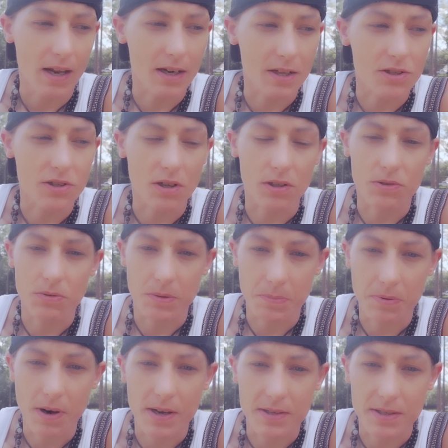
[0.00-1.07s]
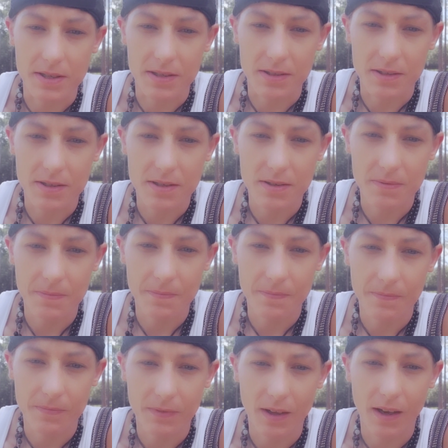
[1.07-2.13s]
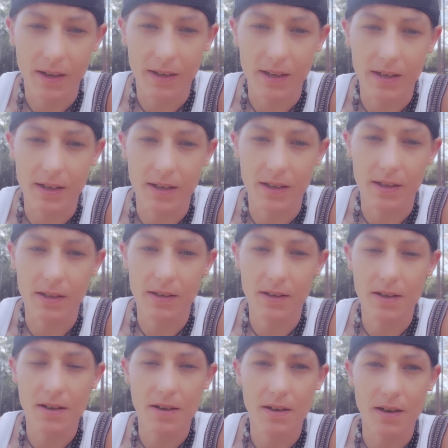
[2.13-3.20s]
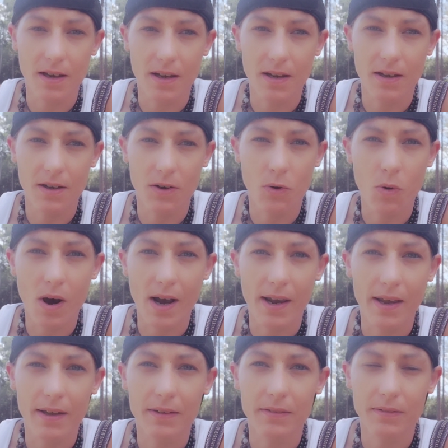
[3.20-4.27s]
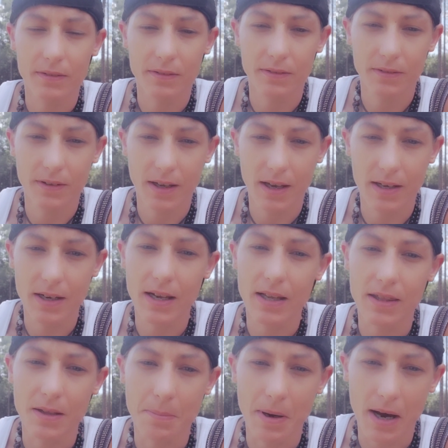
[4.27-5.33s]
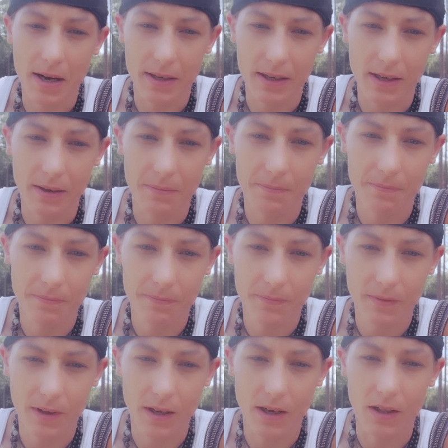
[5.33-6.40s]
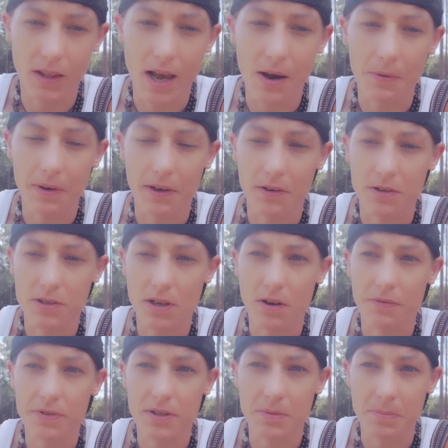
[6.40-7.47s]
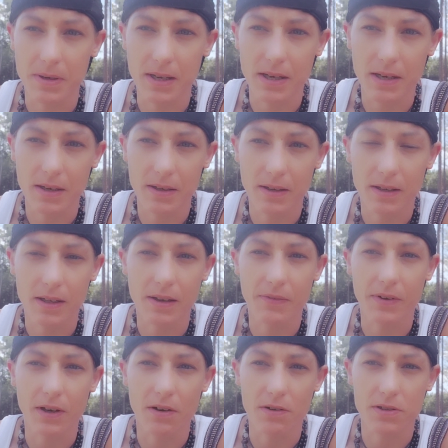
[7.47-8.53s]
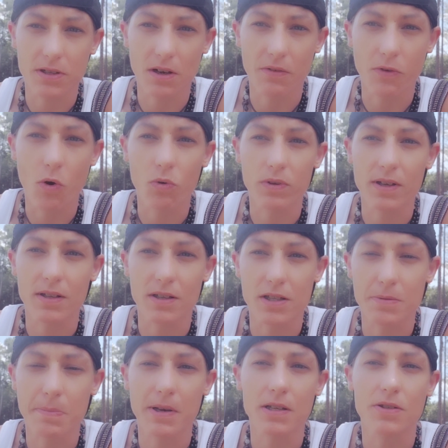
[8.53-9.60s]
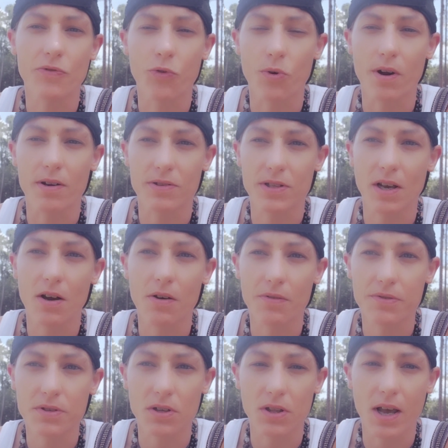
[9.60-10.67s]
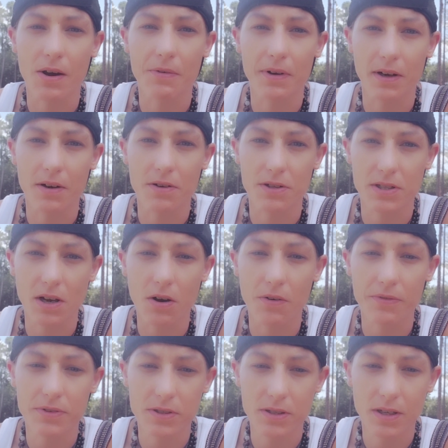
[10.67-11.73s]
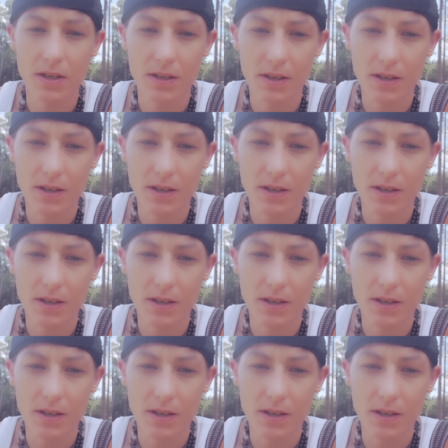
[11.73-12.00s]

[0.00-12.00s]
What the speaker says: And it starts with presence and getting quiet and in the body and allowing ourselves to be, giving ourselves, holding the space for ourselves, allowing ourselves